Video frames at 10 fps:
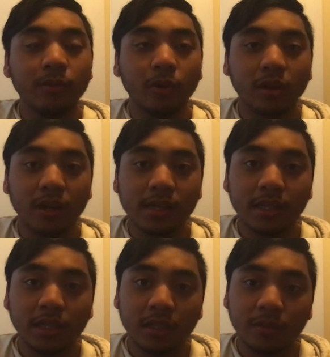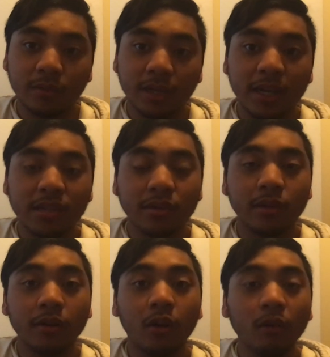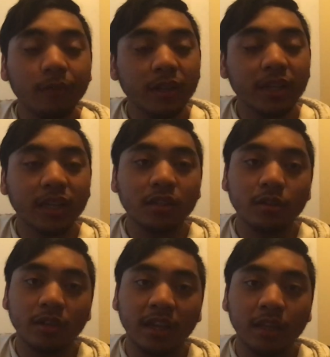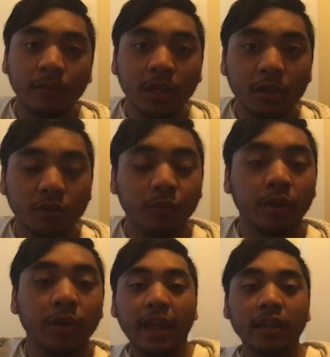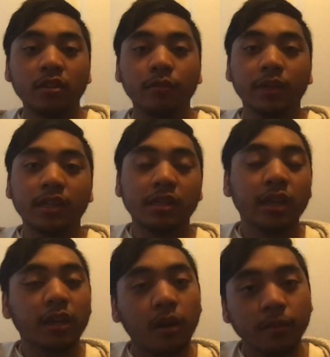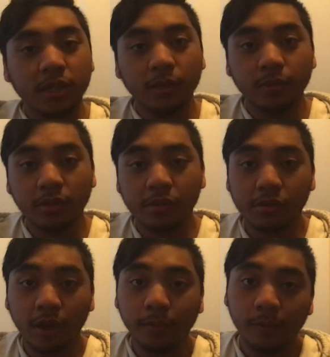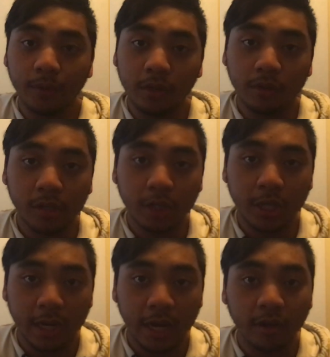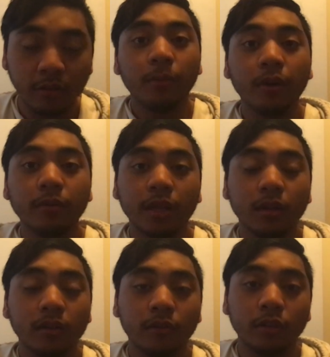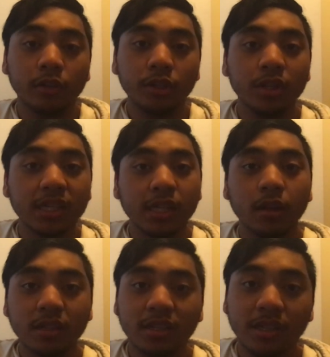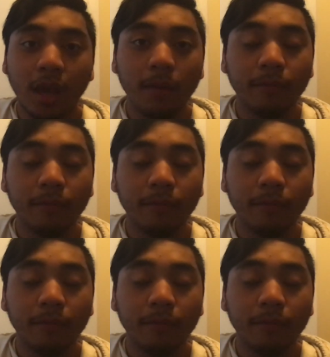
more content like this for you guys, so hopefully I can do daily videos for you. And don't forget to like, comment down below, and subscribe if you're new to the channel. But without any further ado, let's get on to this top